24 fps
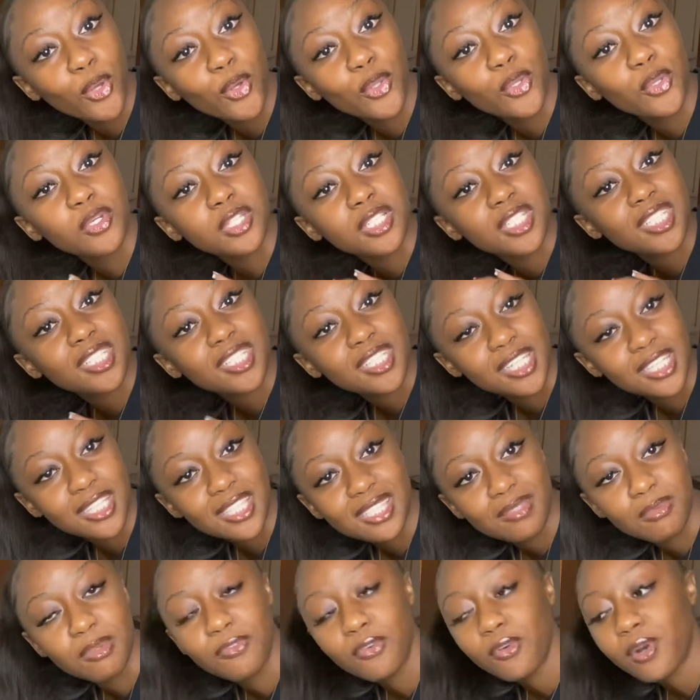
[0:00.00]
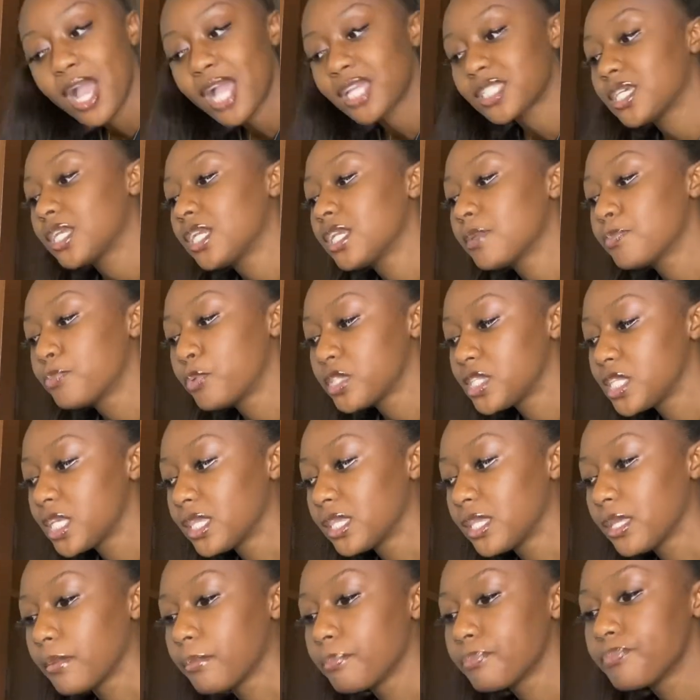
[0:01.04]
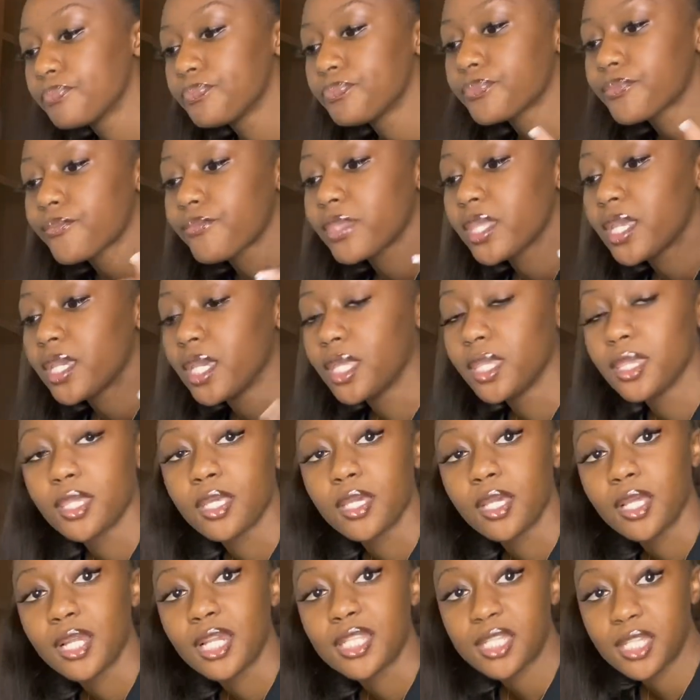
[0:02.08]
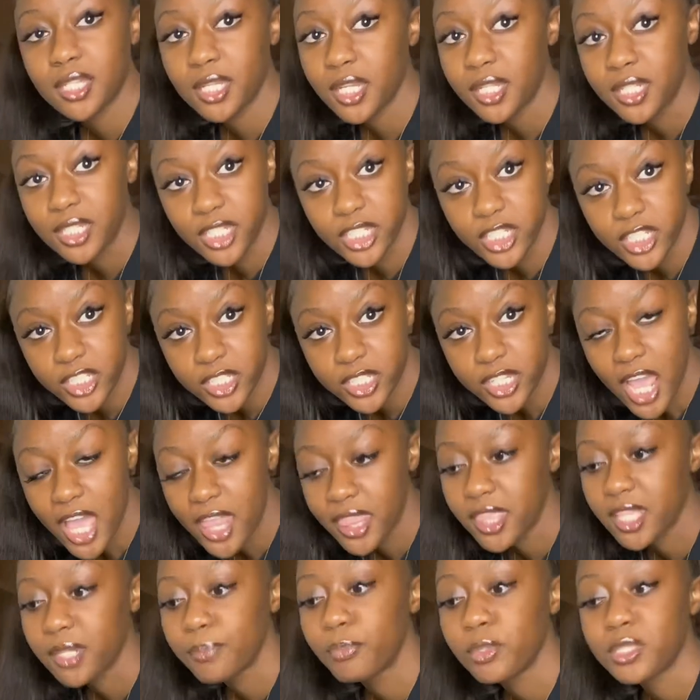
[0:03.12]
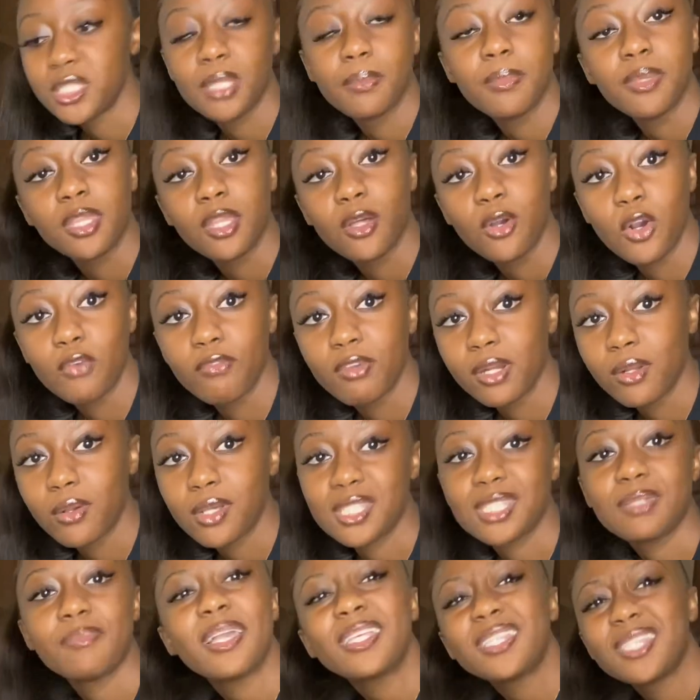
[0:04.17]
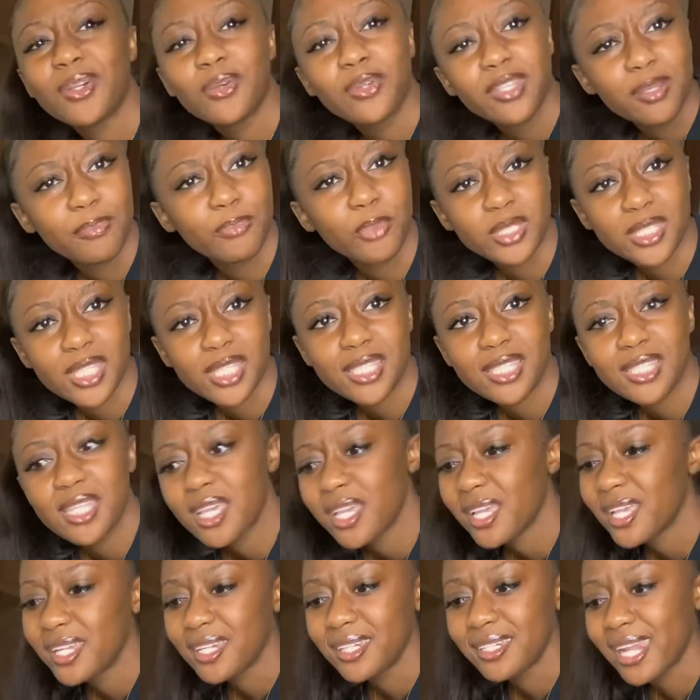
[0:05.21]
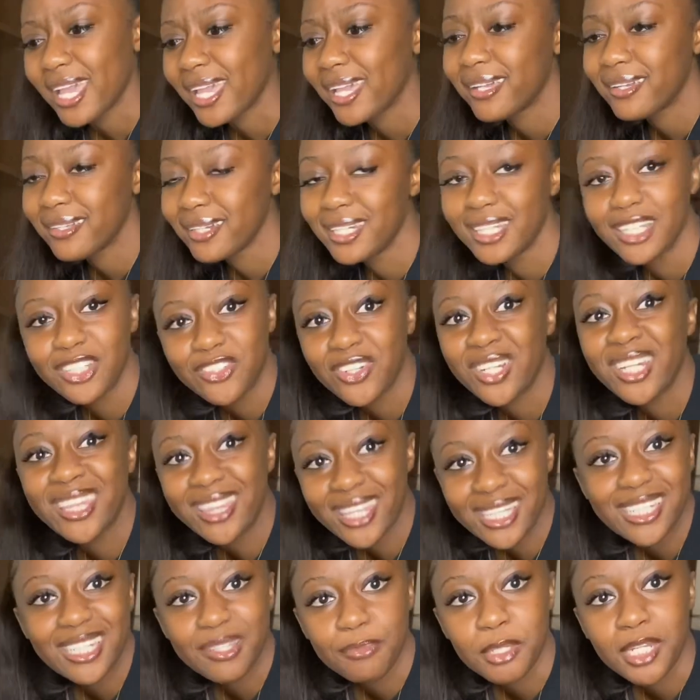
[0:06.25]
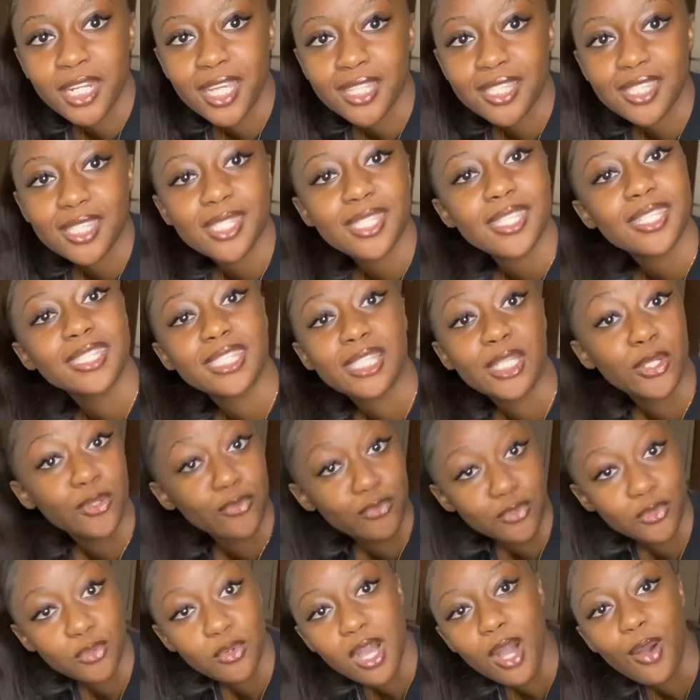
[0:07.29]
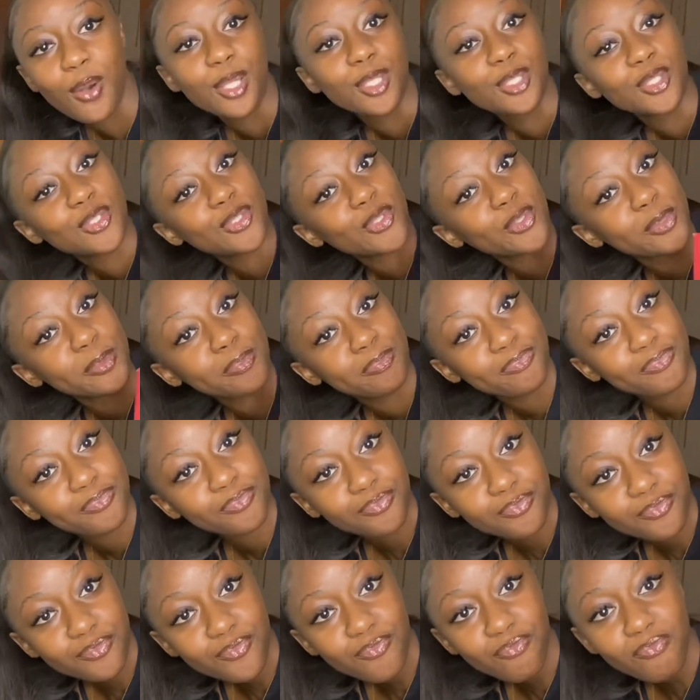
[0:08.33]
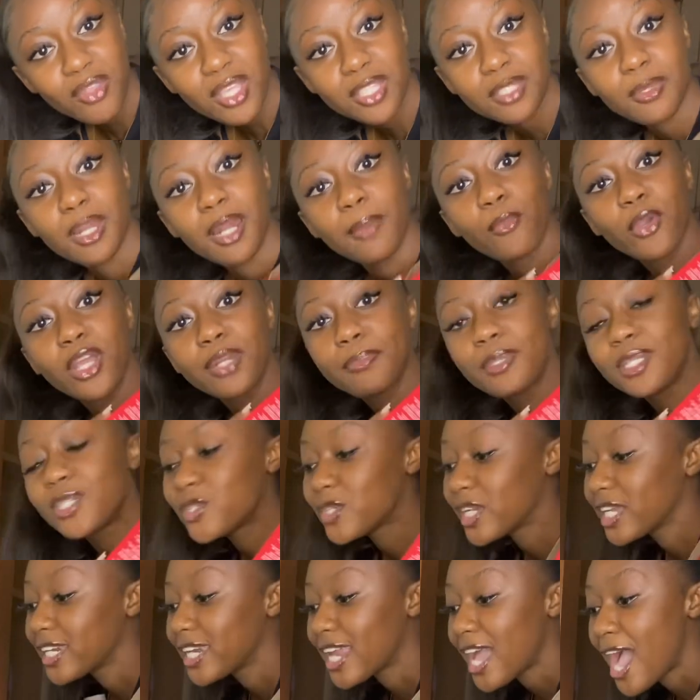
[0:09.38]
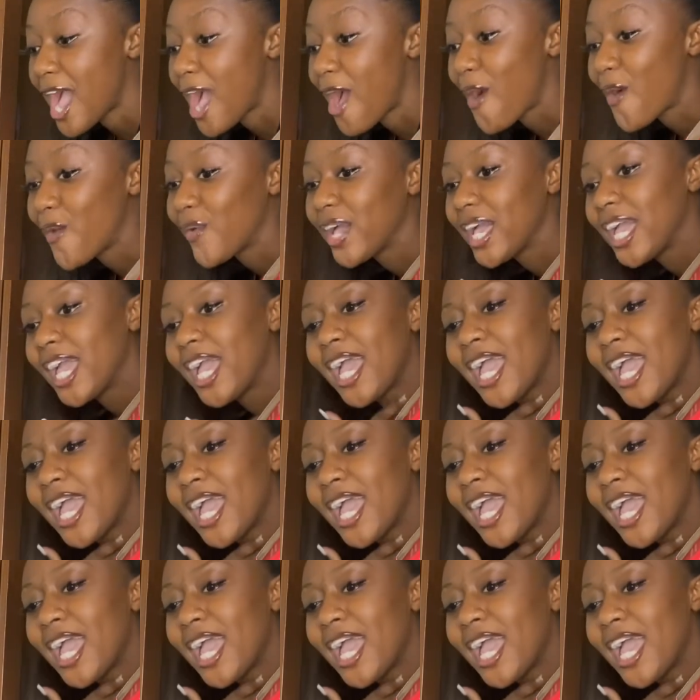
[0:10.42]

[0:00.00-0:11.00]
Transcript: your sheets before actually putting them in the lasagna dish and then put them in the oven because it makes the cooking process like literally 30 minutes instead of 2 hours. So that's what I'm going to be doing now.